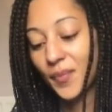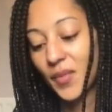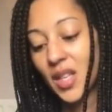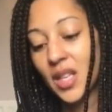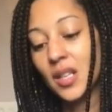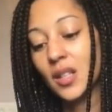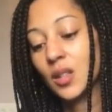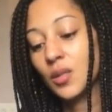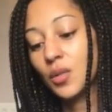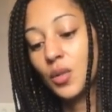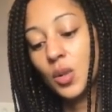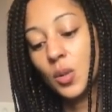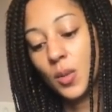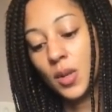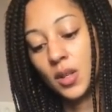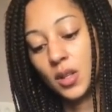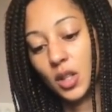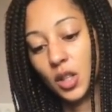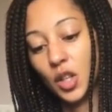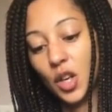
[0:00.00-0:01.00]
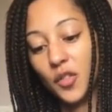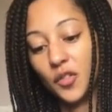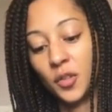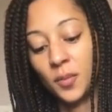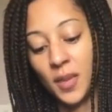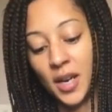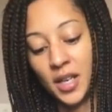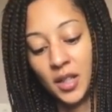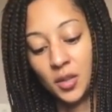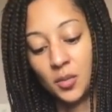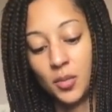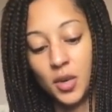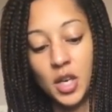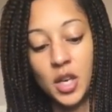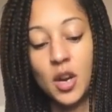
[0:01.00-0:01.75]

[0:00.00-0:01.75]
These are all the ones I got from Edinburgh